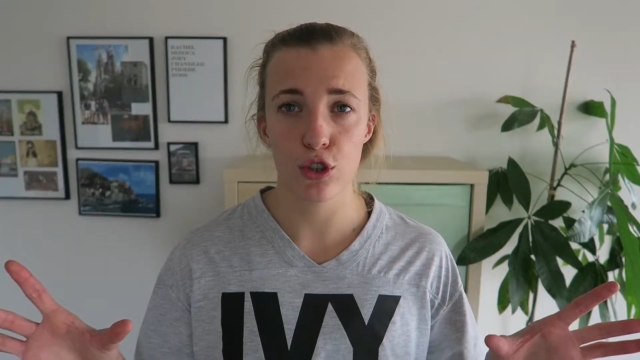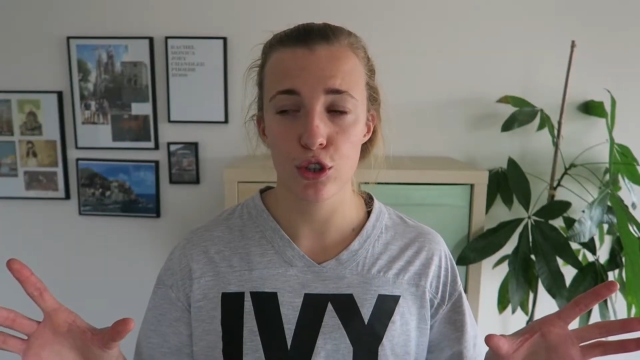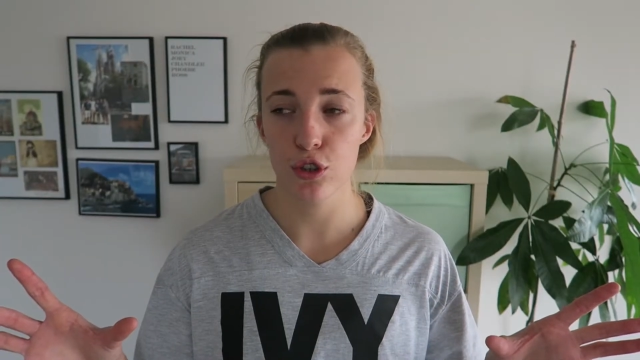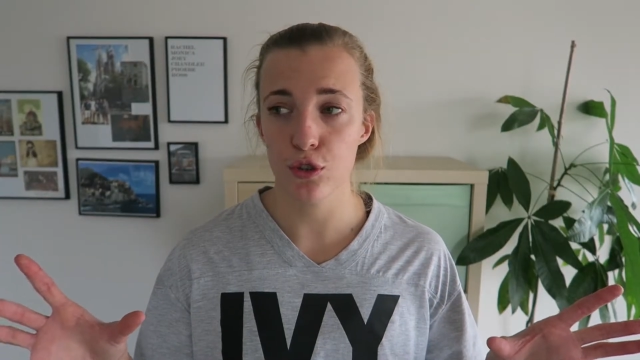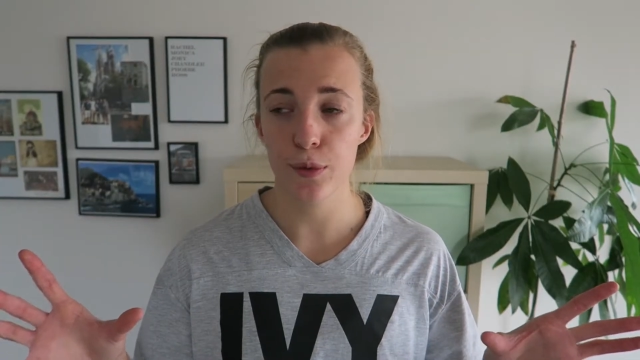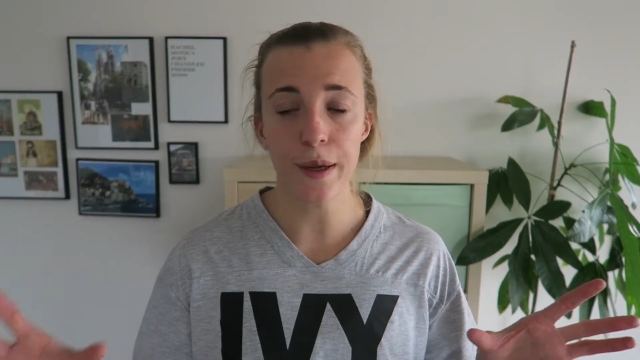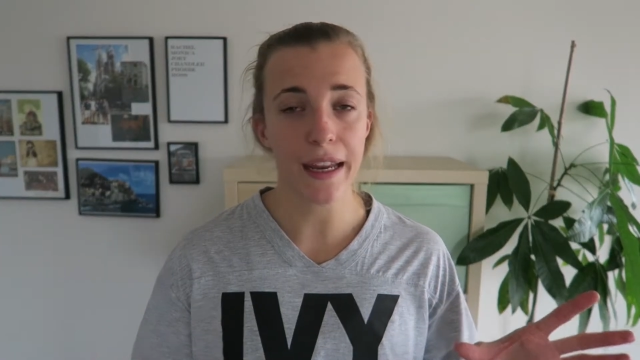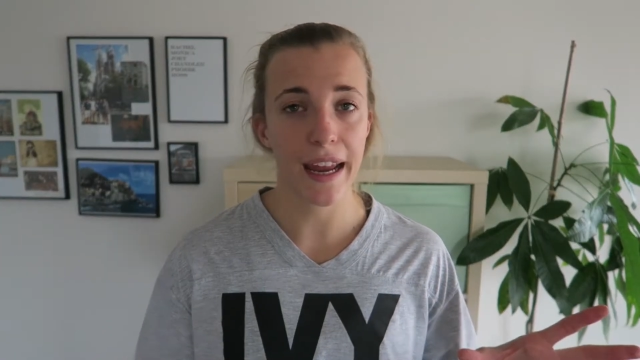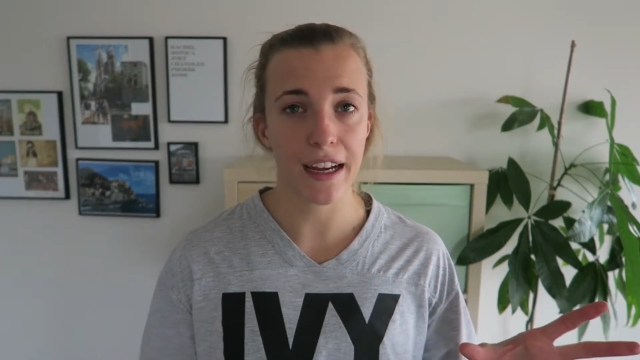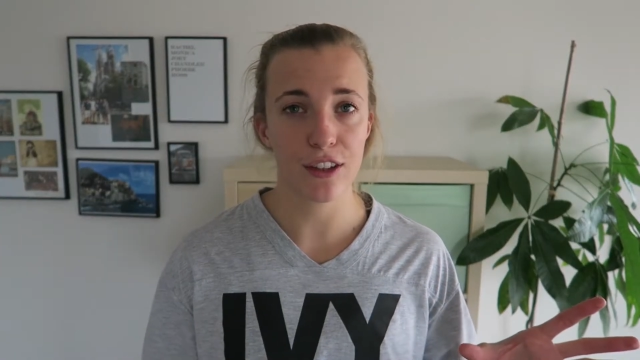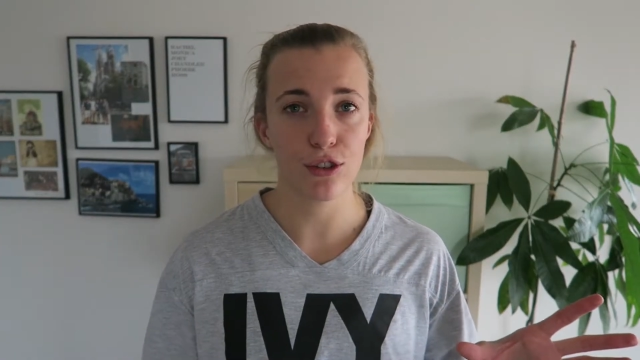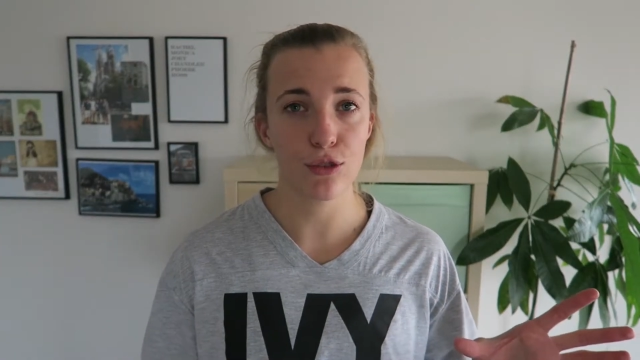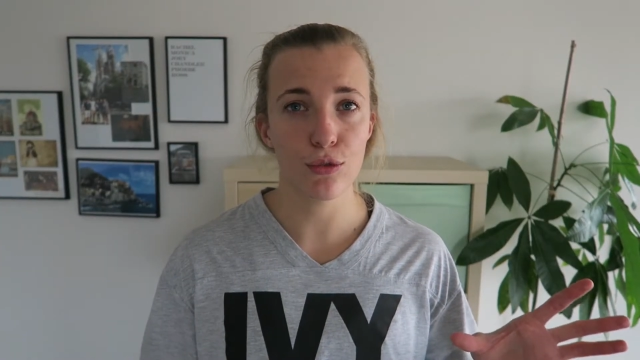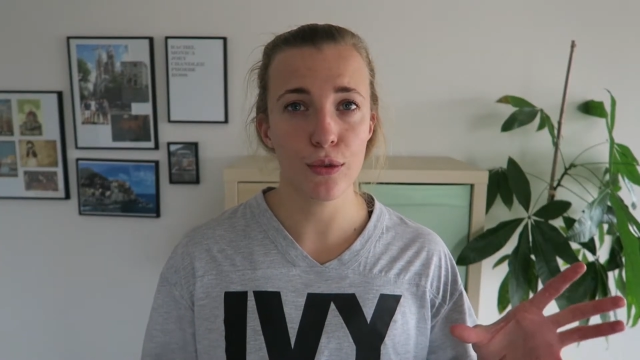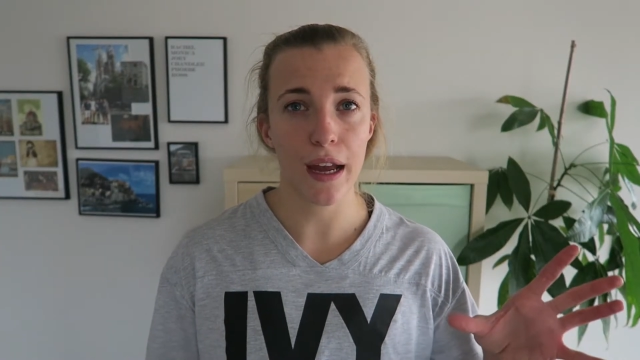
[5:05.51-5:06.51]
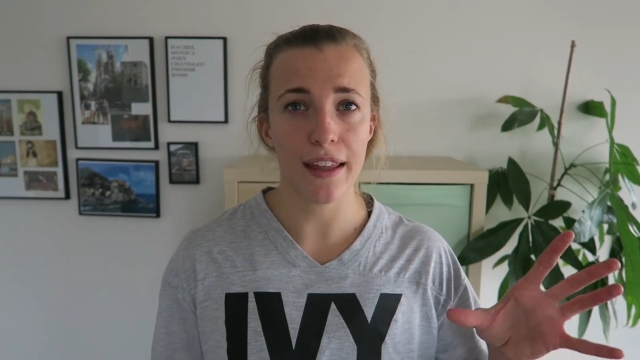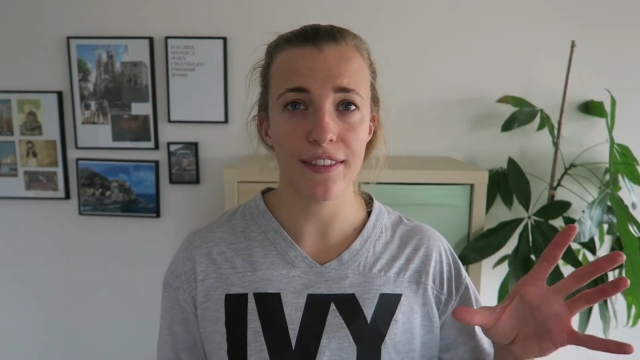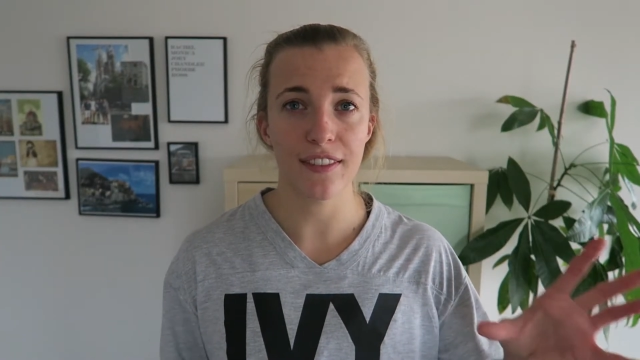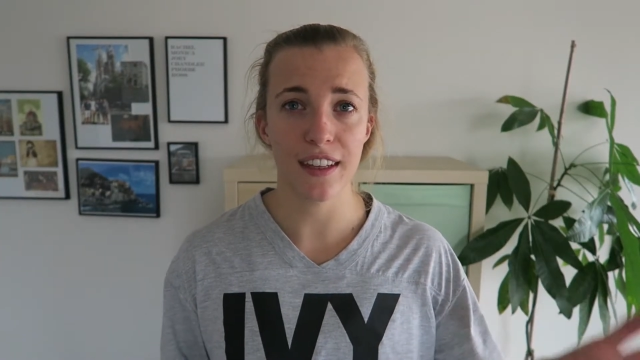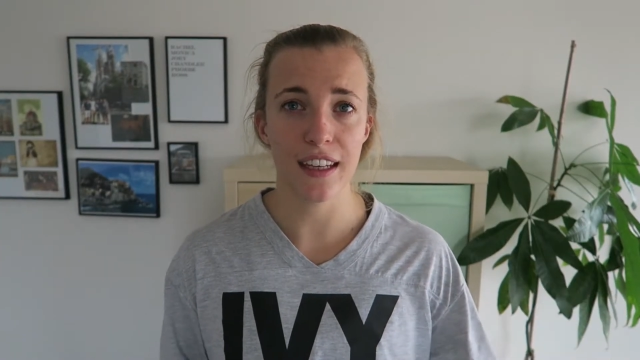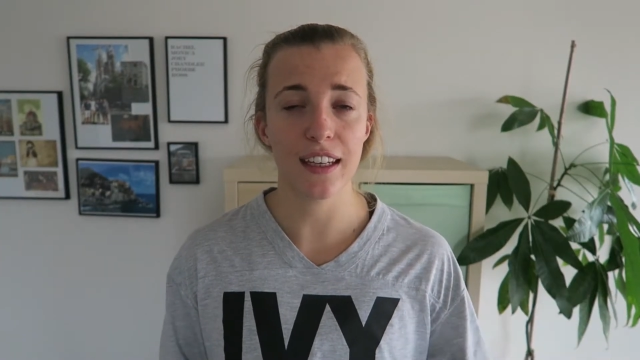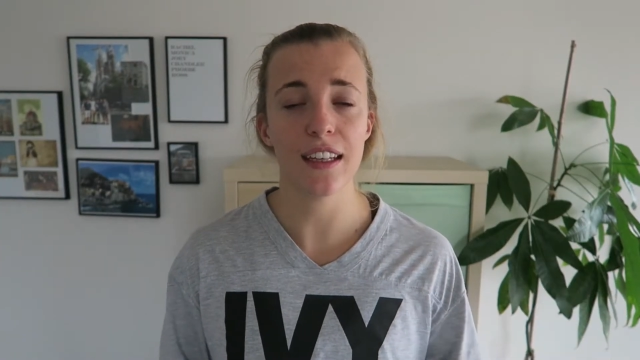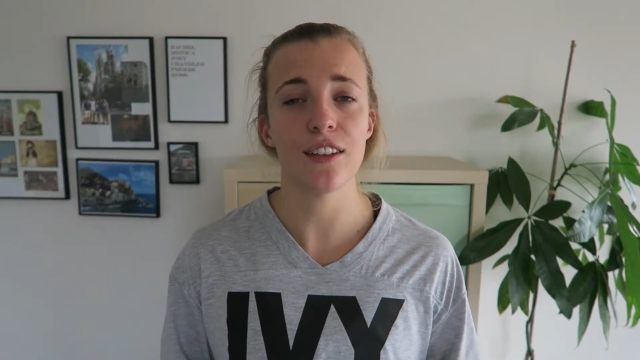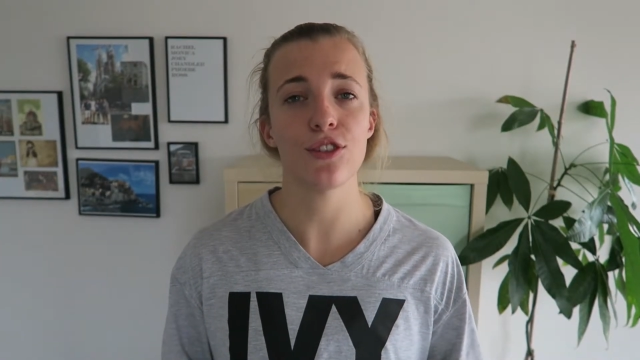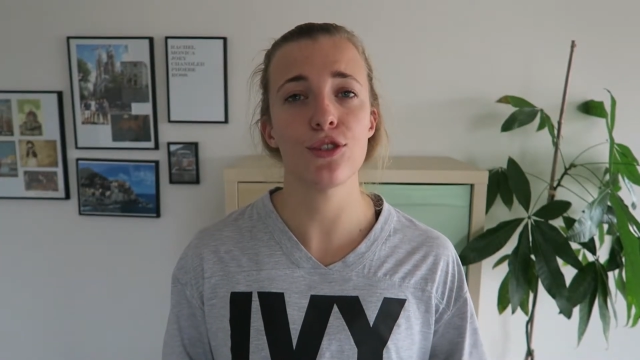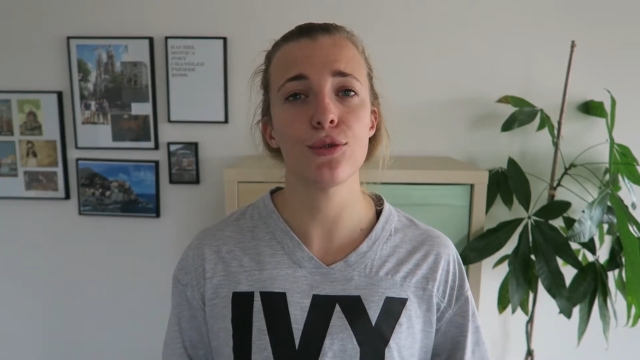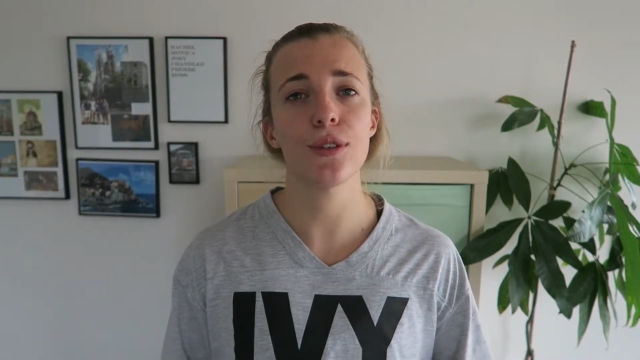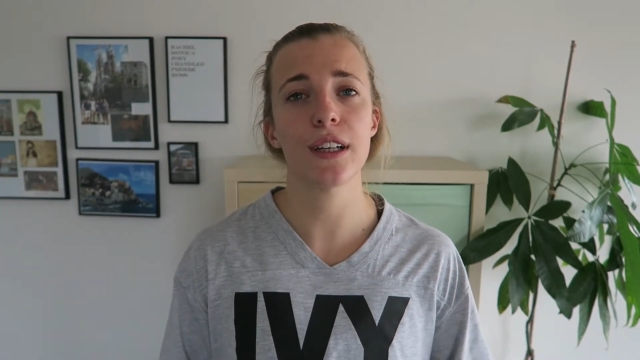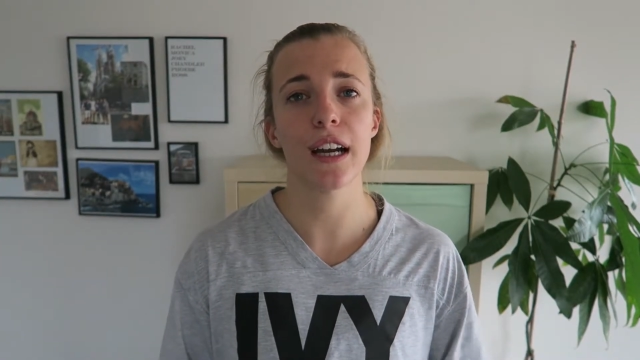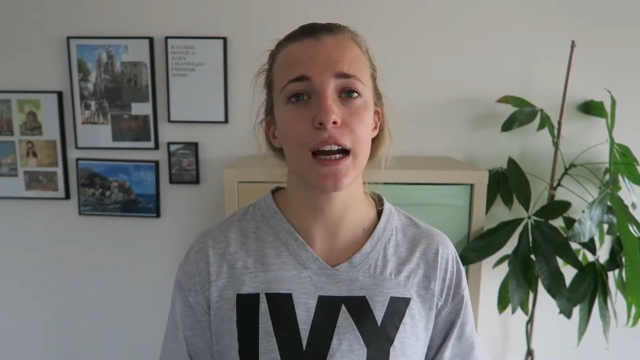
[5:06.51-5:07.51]
should react to and take
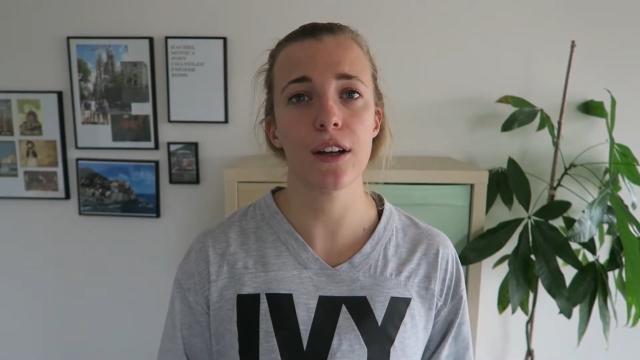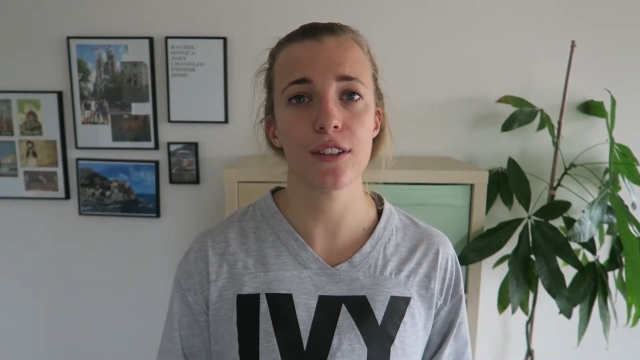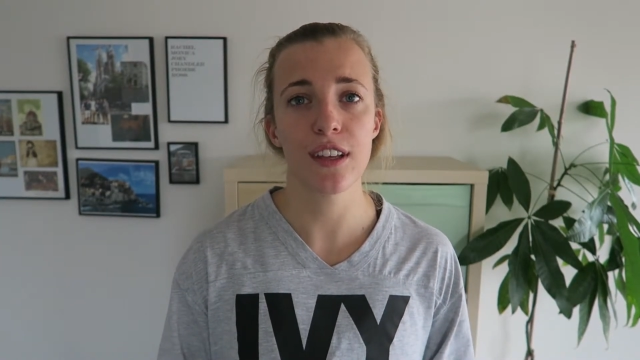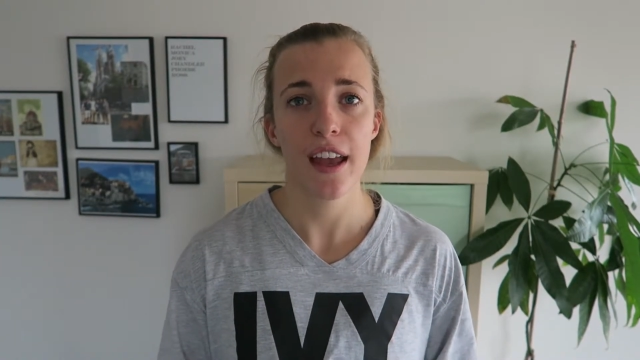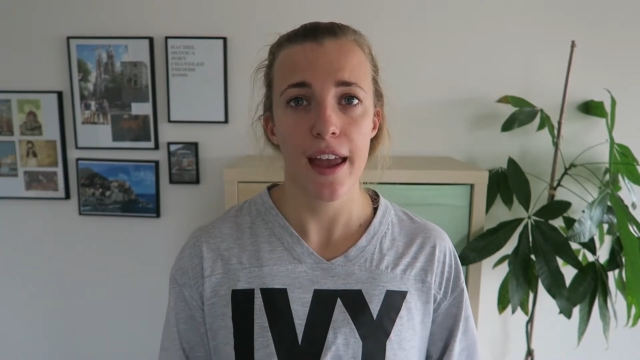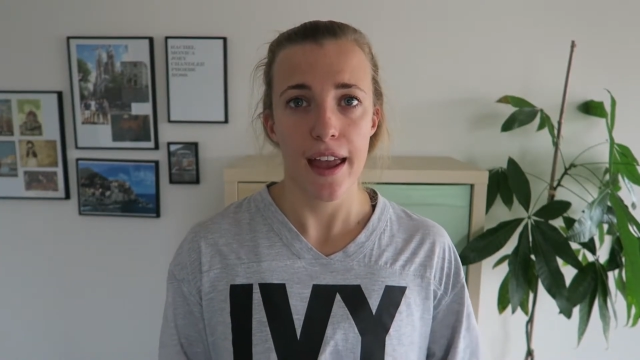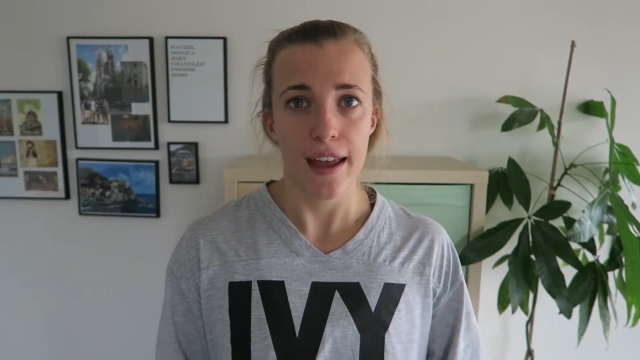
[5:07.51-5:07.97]
into account,